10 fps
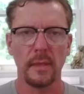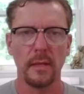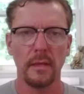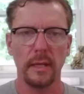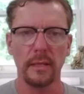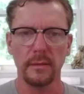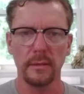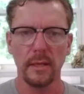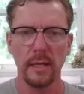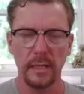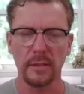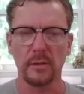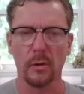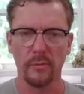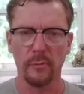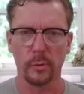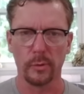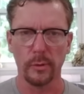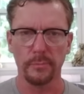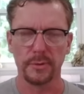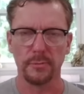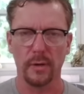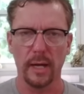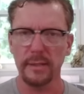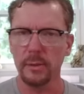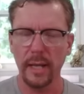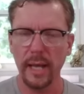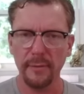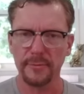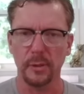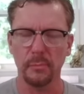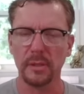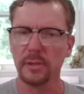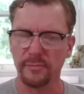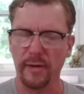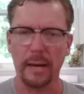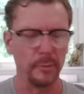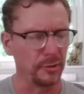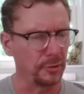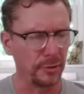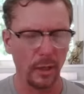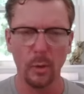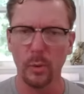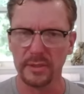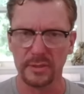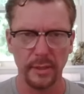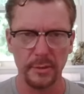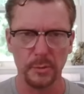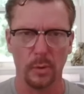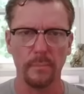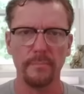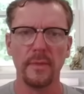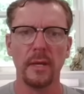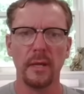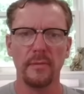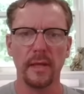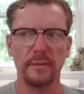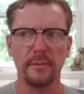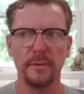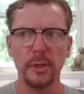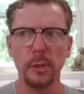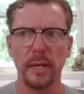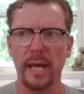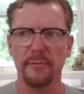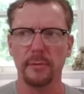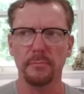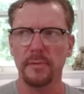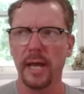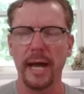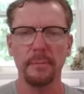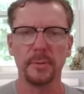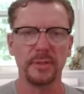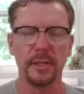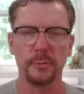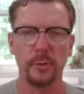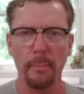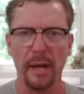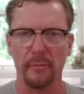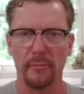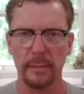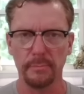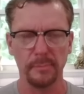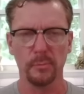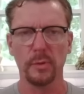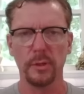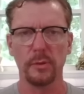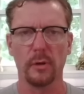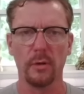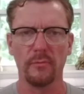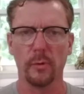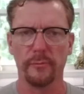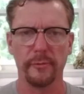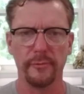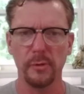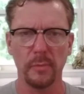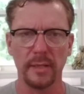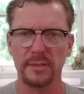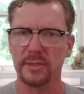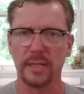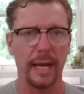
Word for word: in in the carnivore groups, right? You'd have to because fiber is so essential that you would have a 90% dropout rate. People would do carnivore for a few months and say,